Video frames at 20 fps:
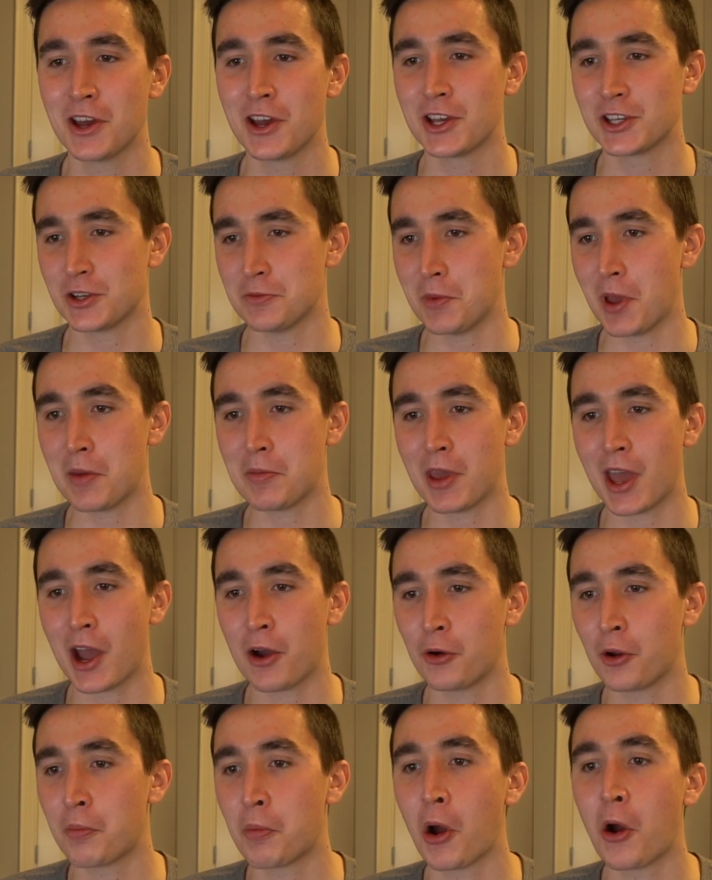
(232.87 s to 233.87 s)
So maybe I
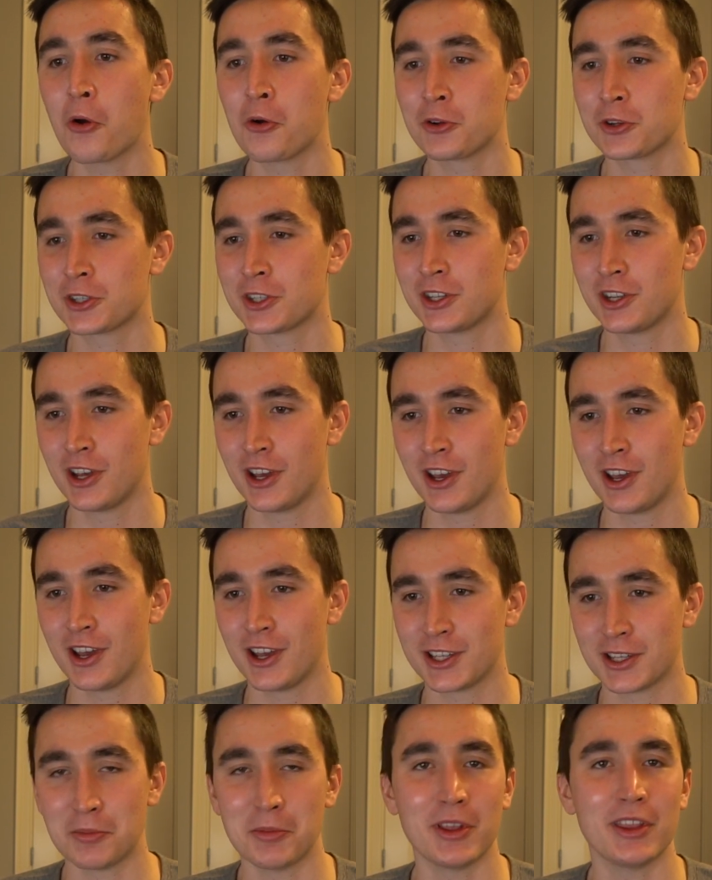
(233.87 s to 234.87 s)
would post
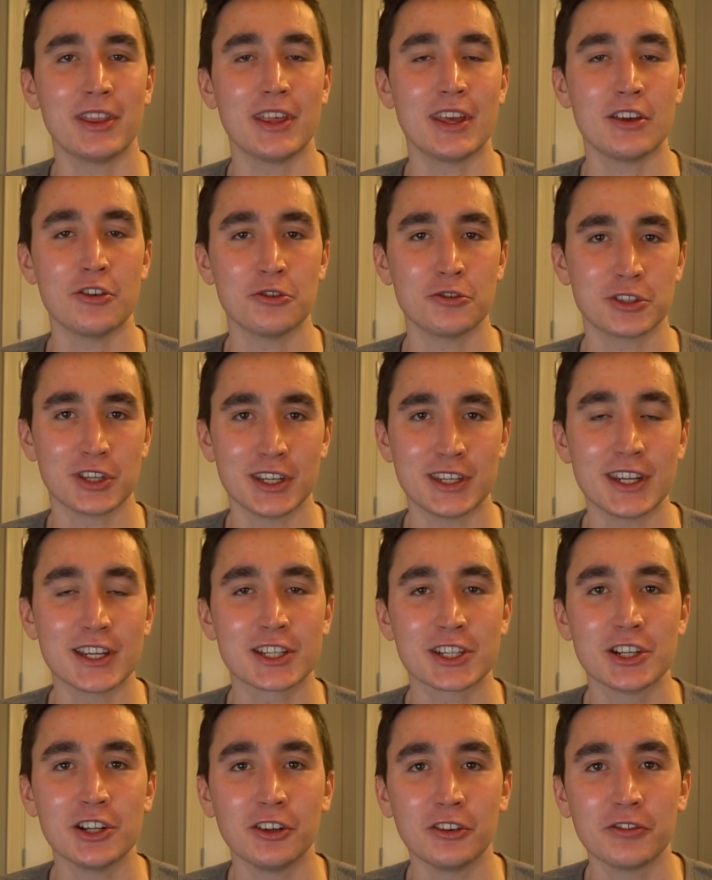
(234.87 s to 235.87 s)
some of these
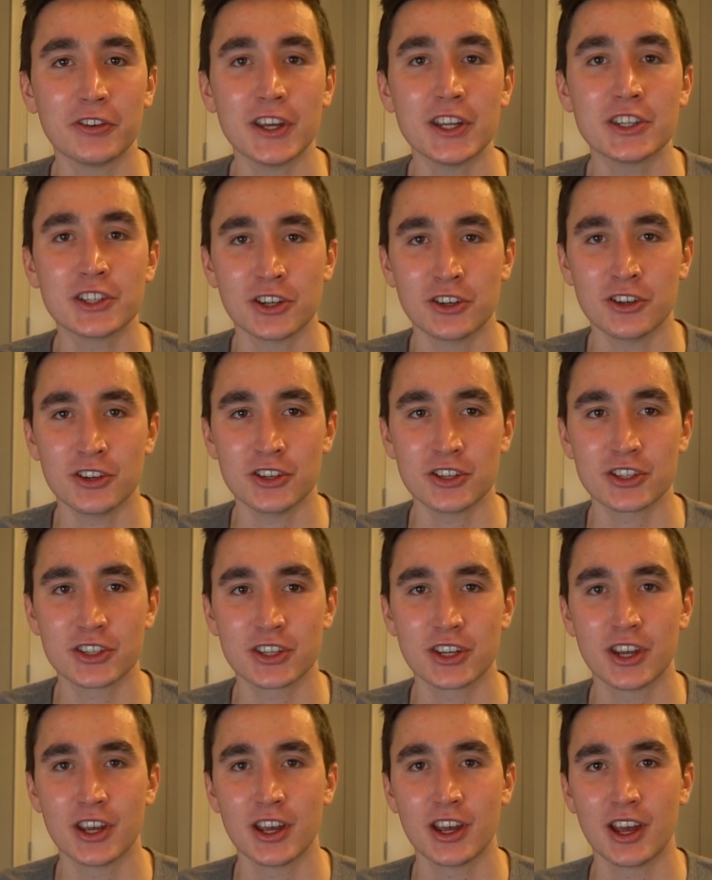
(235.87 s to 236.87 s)
additional
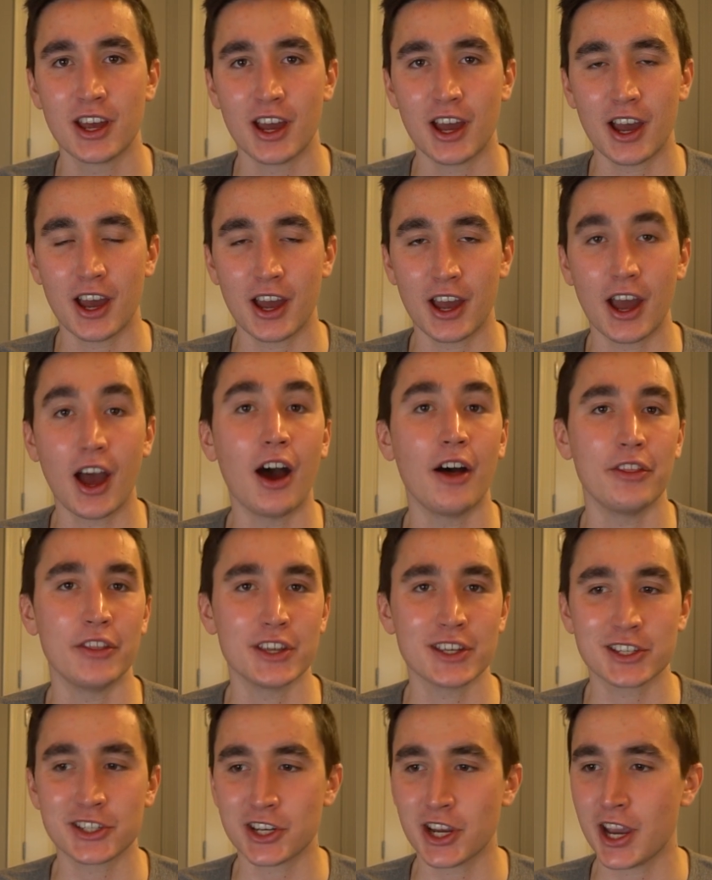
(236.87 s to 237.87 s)
features on
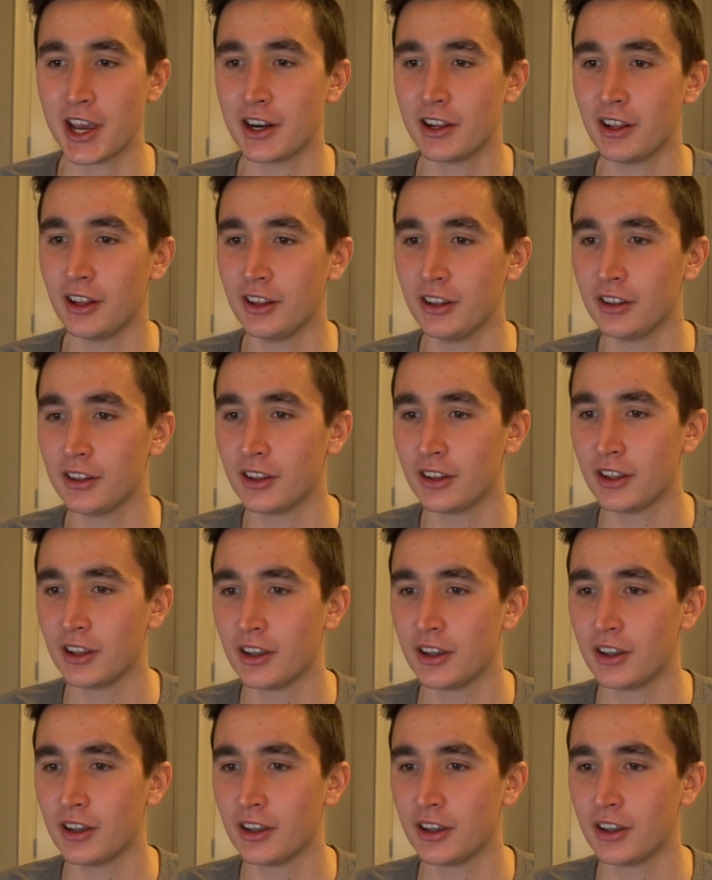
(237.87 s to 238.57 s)
this channel.